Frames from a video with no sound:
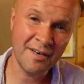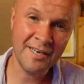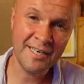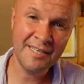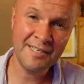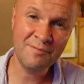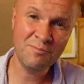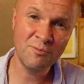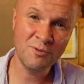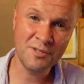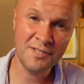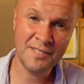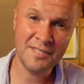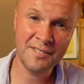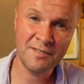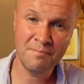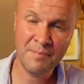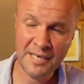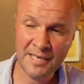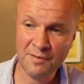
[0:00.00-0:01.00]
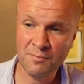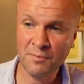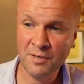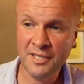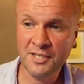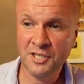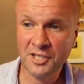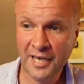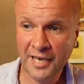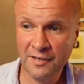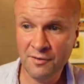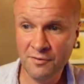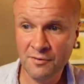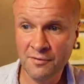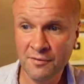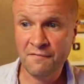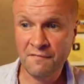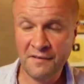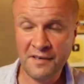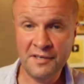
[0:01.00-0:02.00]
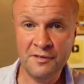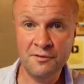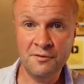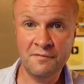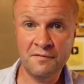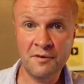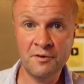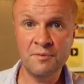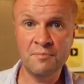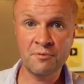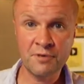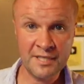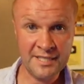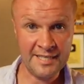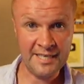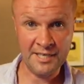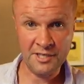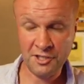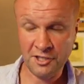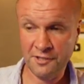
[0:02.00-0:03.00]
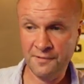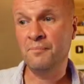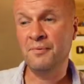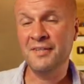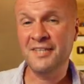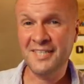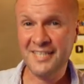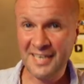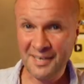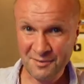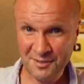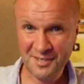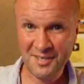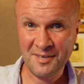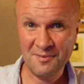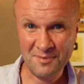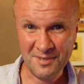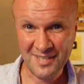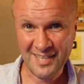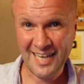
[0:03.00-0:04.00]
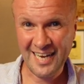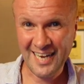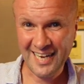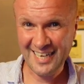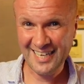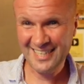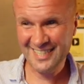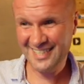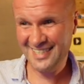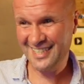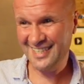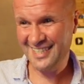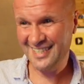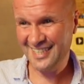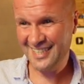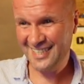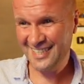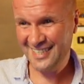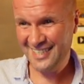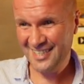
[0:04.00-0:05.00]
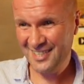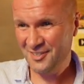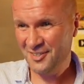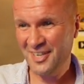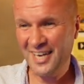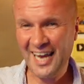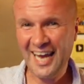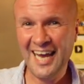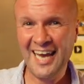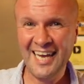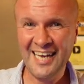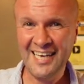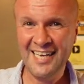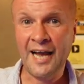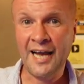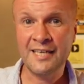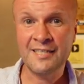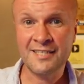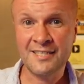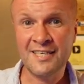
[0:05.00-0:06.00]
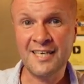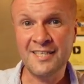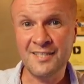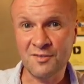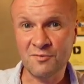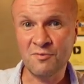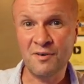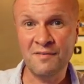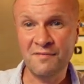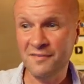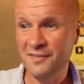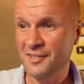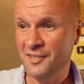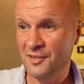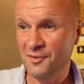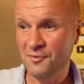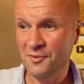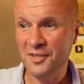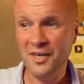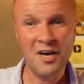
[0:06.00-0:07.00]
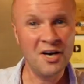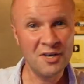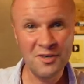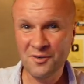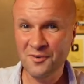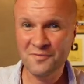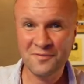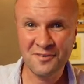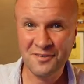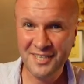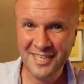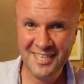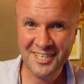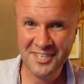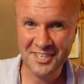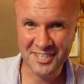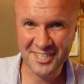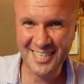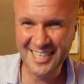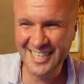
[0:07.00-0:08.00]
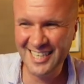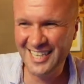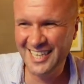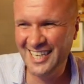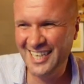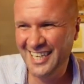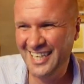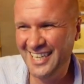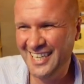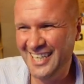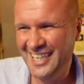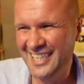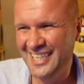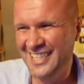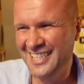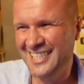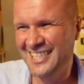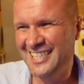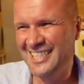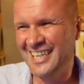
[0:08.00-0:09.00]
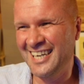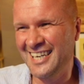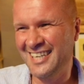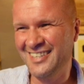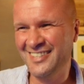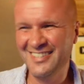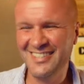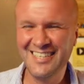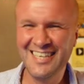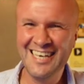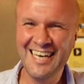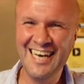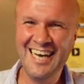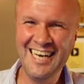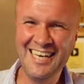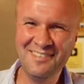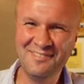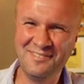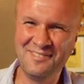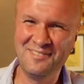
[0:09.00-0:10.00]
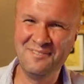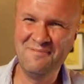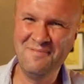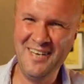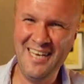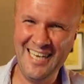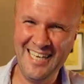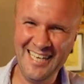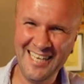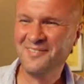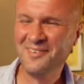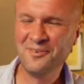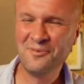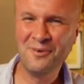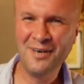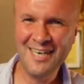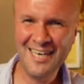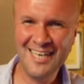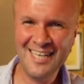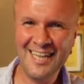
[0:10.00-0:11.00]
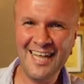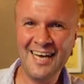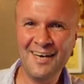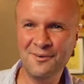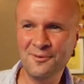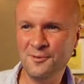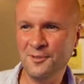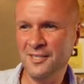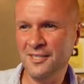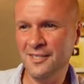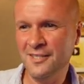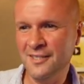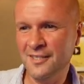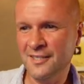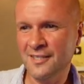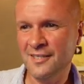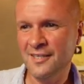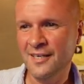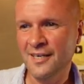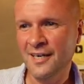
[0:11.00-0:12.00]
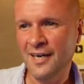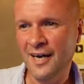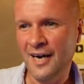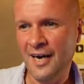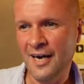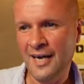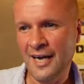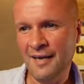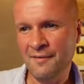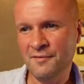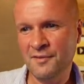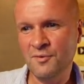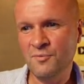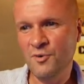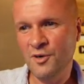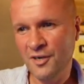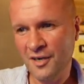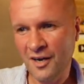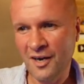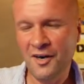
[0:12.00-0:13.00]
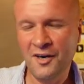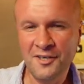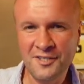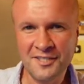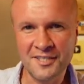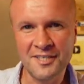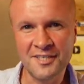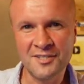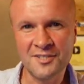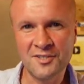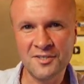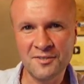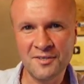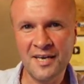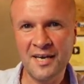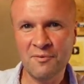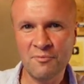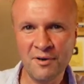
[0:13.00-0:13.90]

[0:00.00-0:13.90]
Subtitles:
I wanted to make my channel feel very British. But the downside with that is that the UK AdSense revenues are not very good. So yay for me for winning that audience. I have to work harder to get